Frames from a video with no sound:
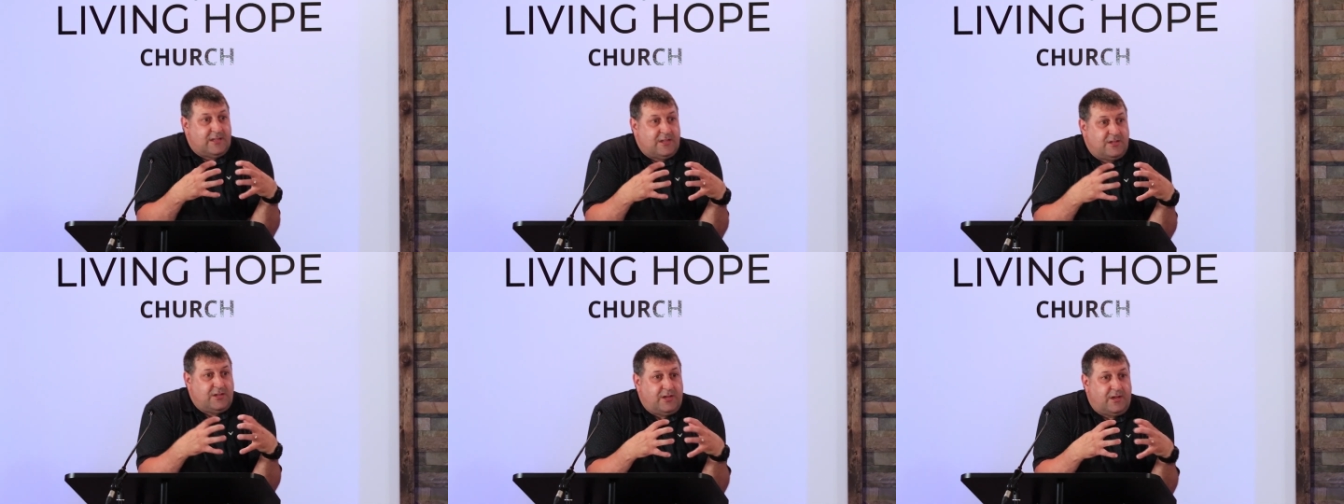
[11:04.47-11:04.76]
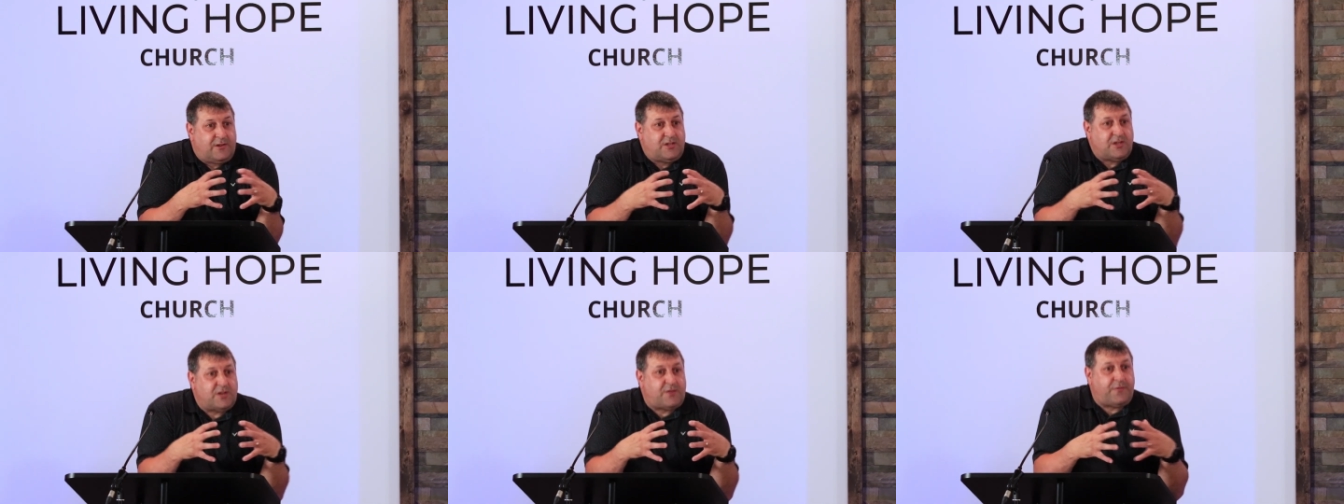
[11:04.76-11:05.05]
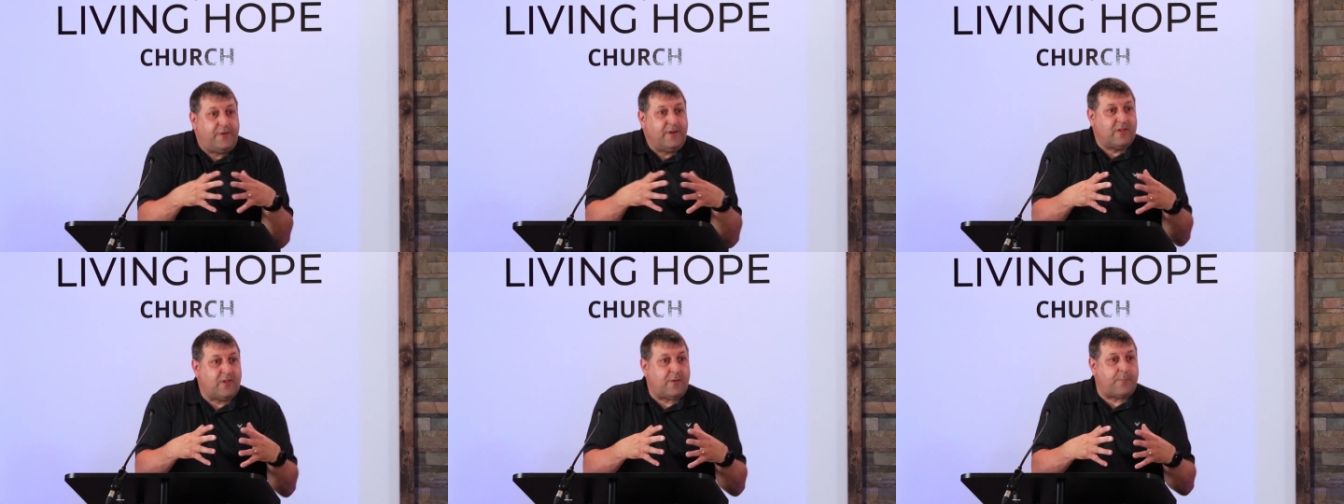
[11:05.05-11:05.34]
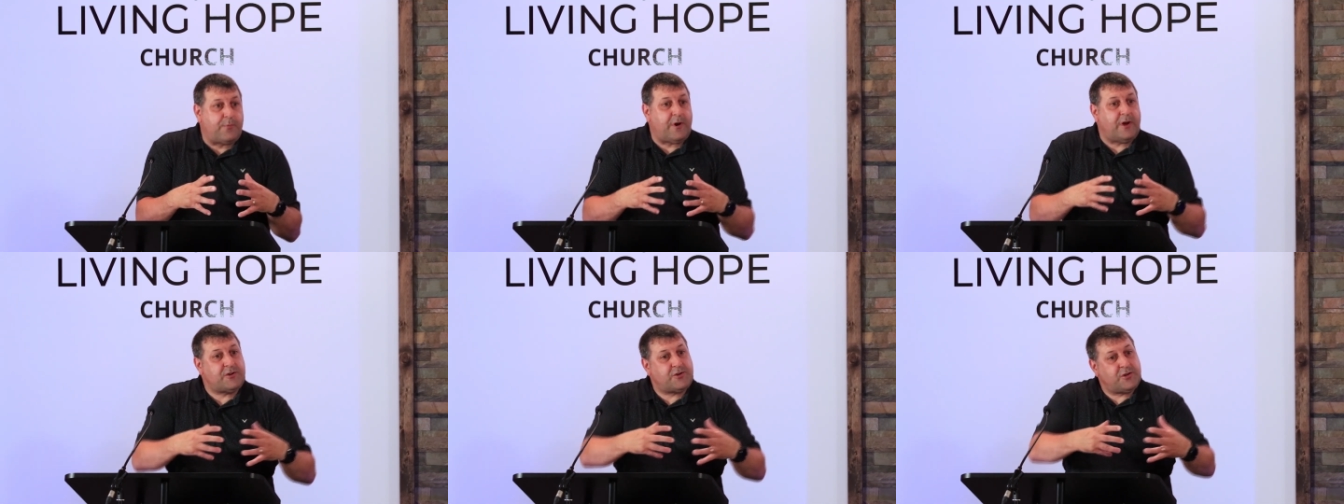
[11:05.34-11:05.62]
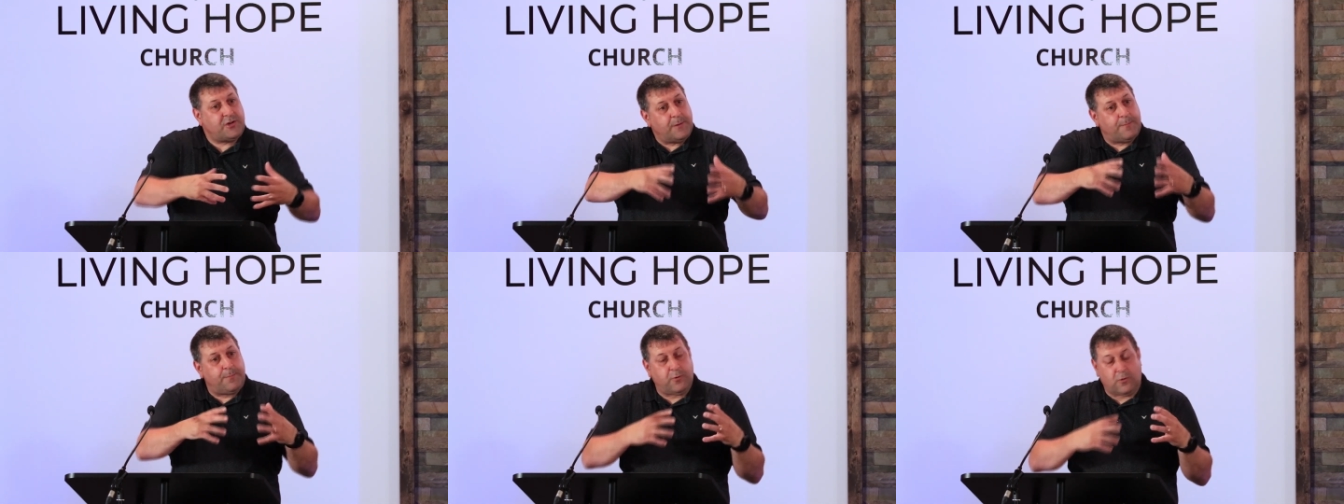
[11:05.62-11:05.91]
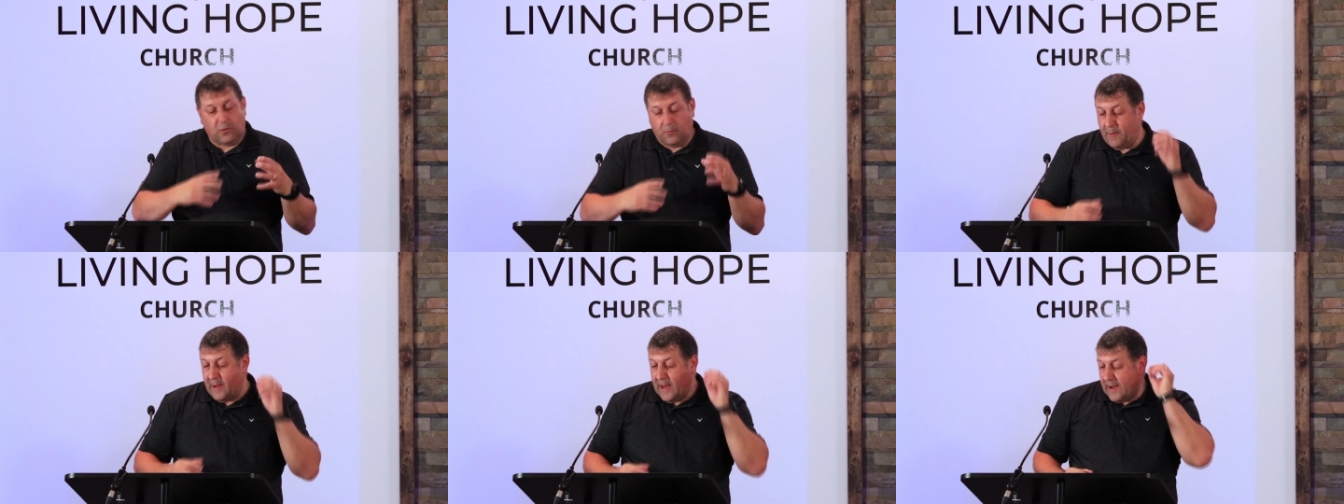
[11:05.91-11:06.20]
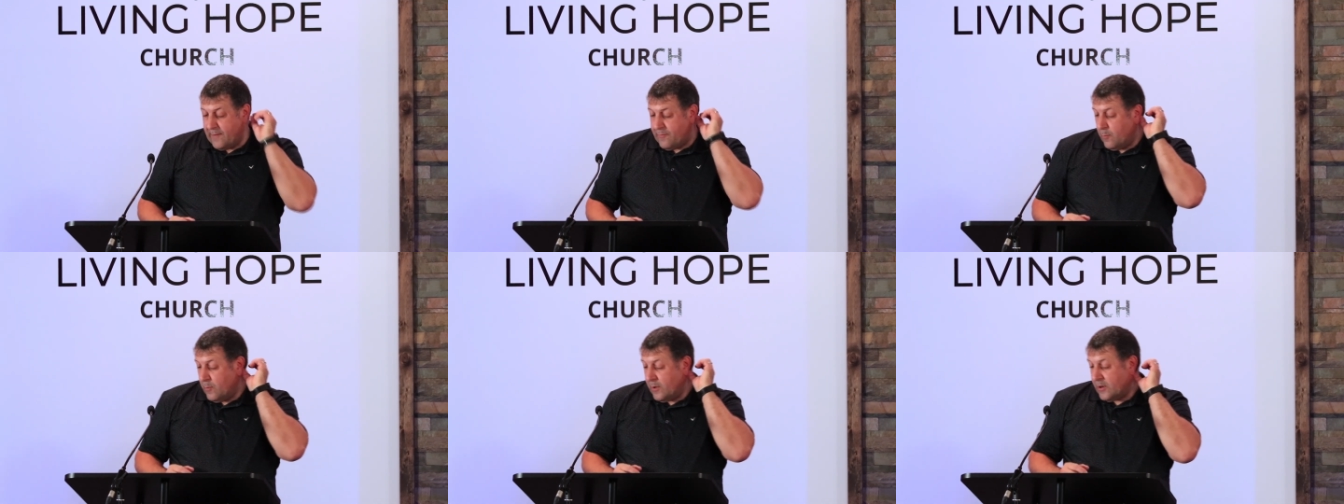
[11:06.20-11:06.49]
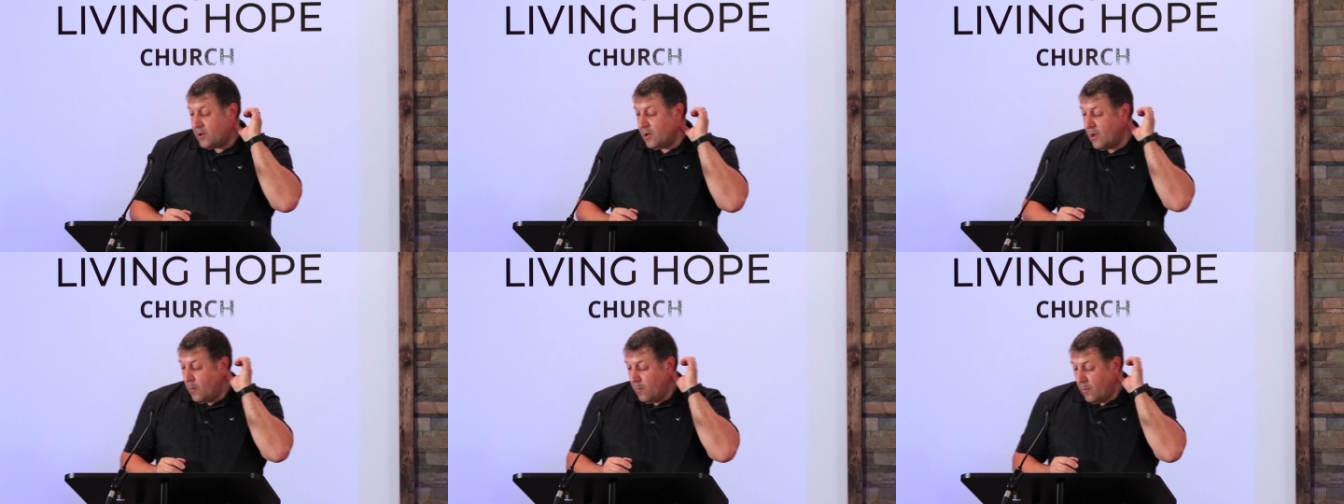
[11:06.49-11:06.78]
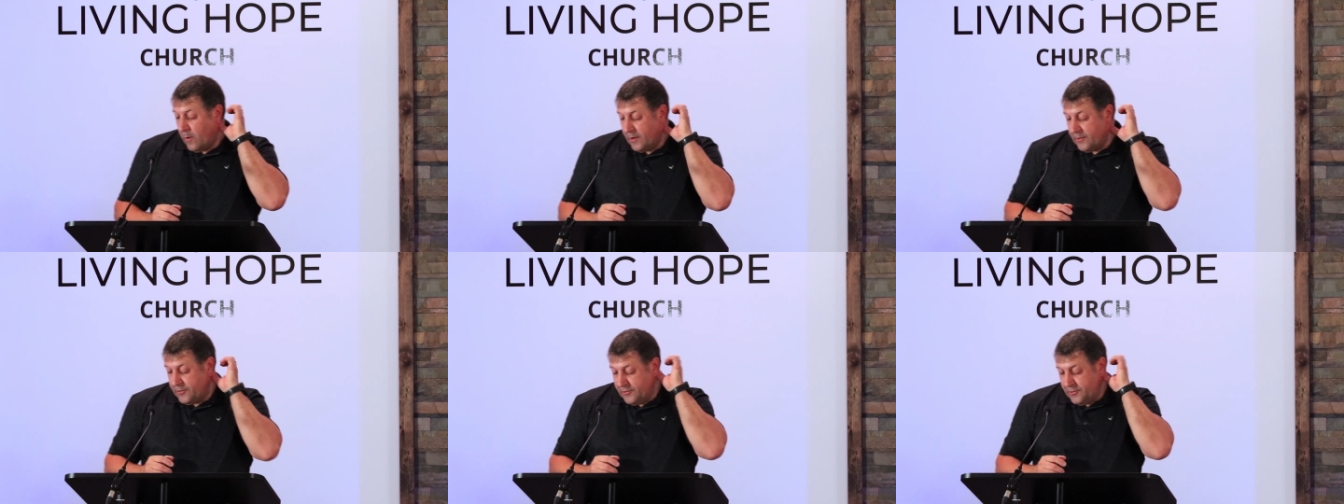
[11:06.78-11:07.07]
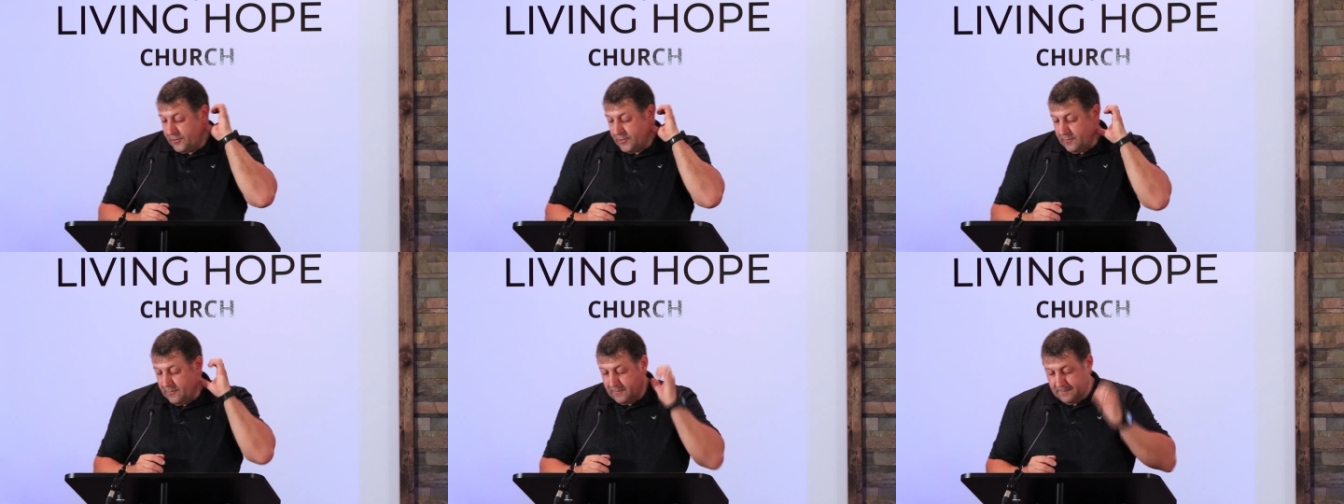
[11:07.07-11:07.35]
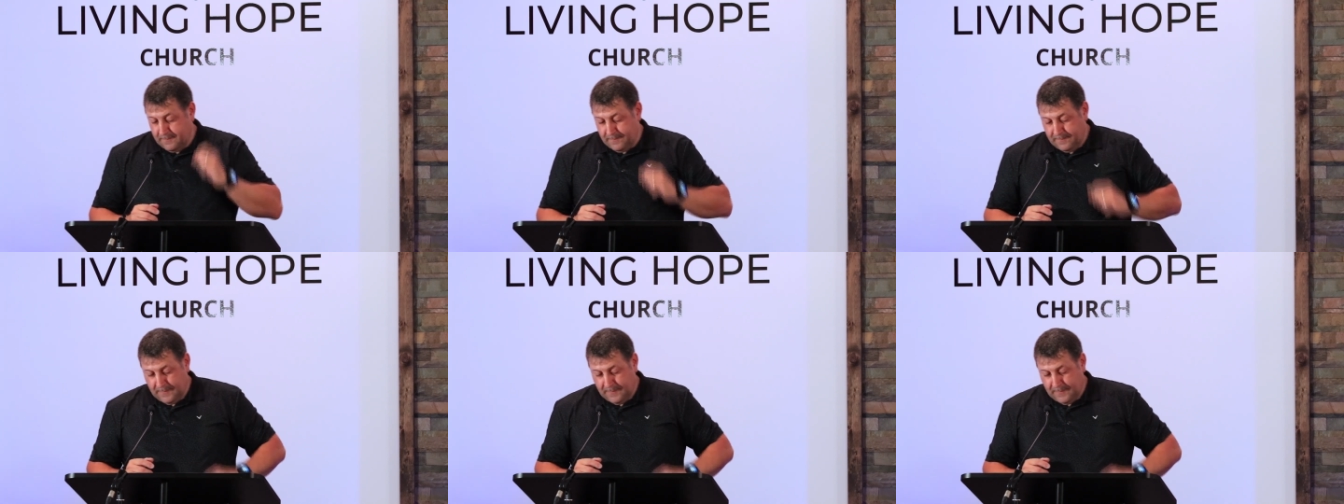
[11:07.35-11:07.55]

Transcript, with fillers: you just feel the pressure, you pull back from what God wanted to do.